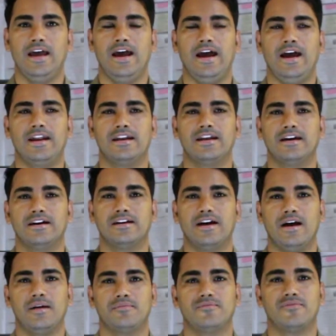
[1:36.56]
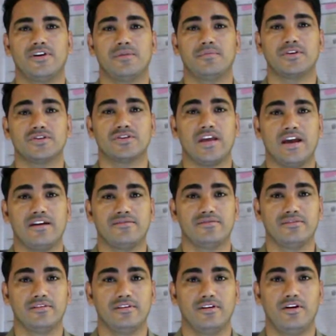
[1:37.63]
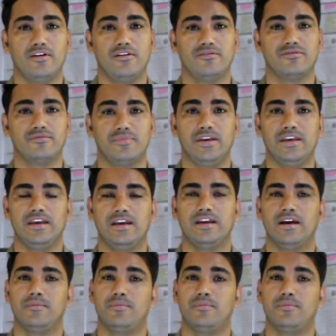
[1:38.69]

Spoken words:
And I'm very much thankful of being